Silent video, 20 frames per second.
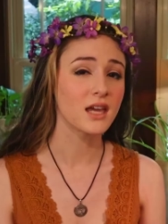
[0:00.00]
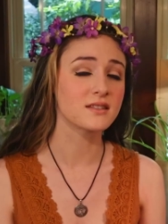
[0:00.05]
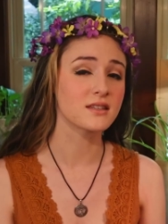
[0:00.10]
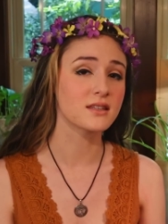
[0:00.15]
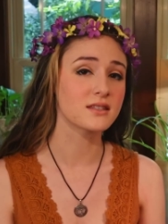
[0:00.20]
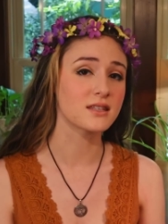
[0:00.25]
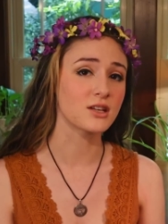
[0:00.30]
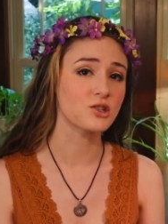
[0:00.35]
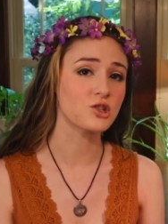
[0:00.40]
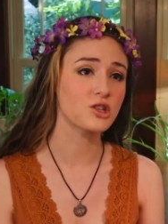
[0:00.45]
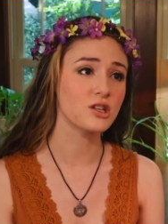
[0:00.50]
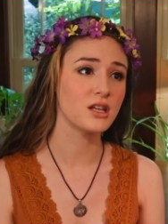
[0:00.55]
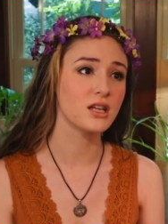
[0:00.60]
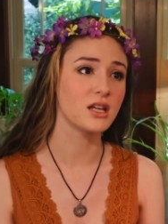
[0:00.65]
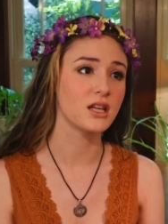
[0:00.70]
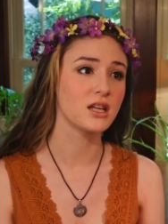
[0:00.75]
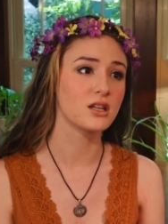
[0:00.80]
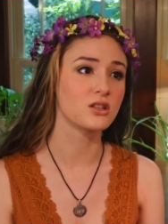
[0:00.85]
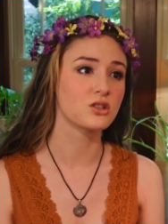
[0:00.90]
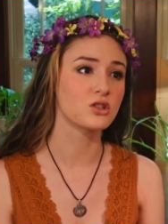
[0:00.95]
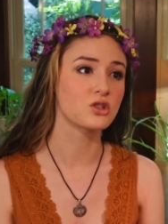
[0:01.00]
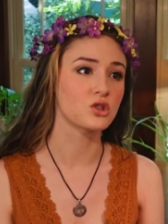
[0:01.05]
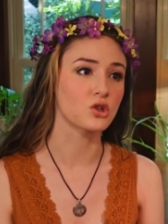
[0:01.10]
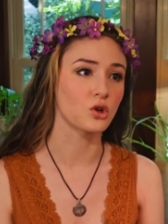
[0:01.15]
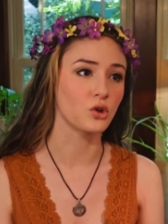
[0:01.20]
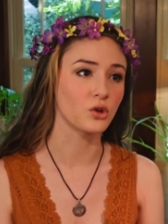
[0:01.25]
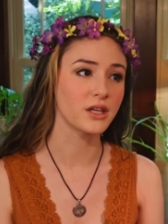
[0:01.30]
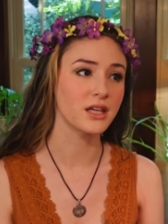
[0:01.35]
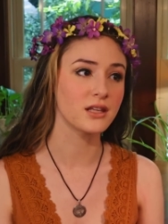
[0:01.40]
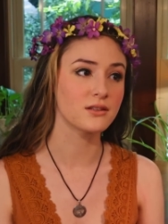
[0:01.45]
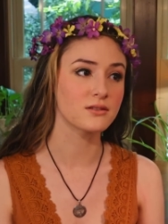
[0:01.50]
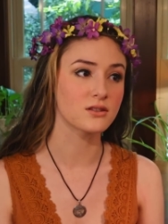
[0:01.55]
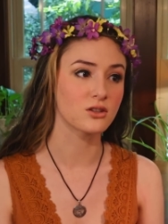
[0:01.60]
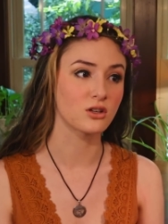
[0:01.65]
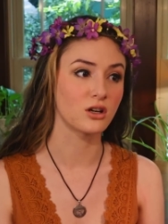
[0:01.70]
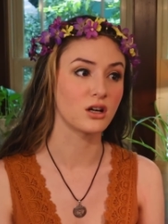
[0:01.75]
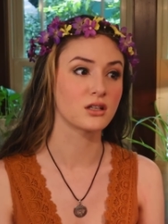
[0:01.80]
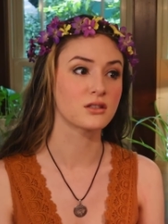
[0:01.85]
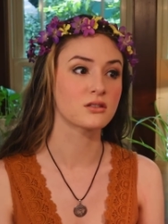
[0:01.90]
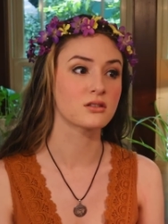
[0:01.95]
is essentially Tolkien's
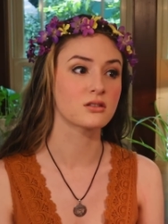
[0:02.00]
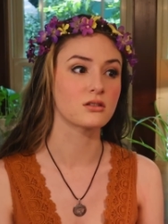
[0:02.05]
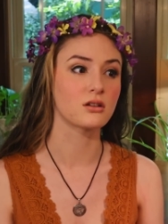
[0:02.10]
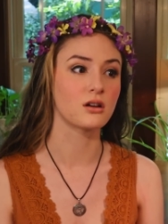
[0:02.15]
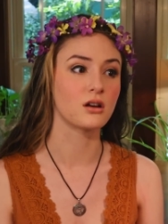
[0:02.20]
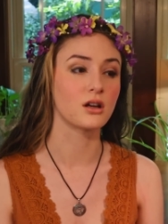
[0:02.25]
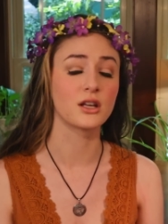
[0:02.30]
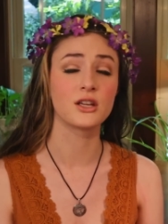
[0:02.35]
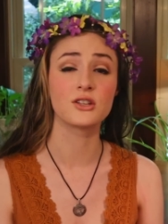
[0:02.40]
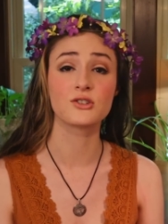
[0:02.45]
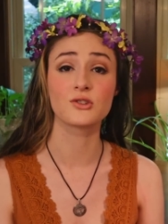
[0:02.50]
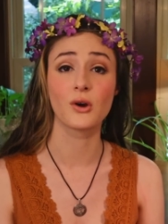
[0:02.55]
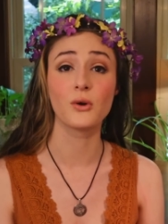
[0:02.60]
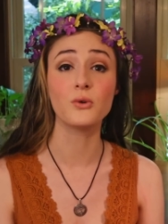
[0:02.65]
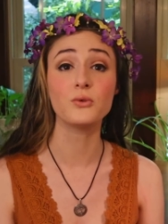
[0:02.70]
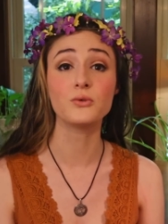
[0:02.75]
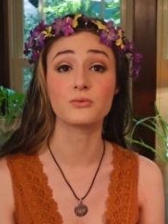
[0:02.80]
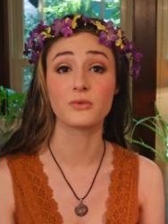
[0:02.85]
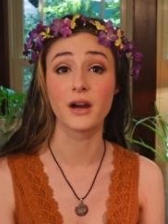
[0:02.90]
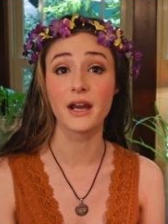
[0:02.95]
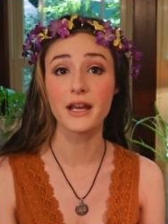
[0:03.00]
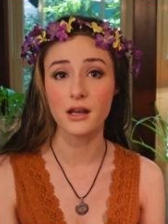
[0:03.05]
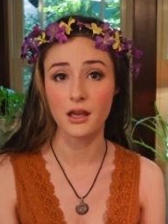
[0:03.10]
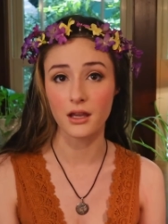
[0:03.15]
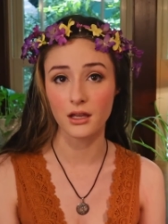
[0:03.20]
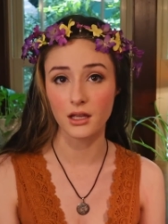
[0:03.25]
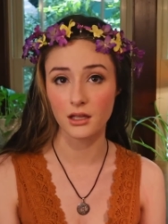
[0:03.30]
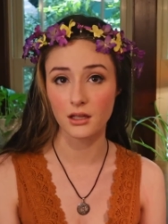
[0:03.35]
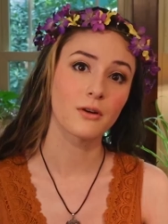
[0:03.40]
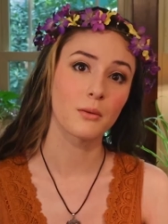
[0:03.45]
thoughts on his own writing.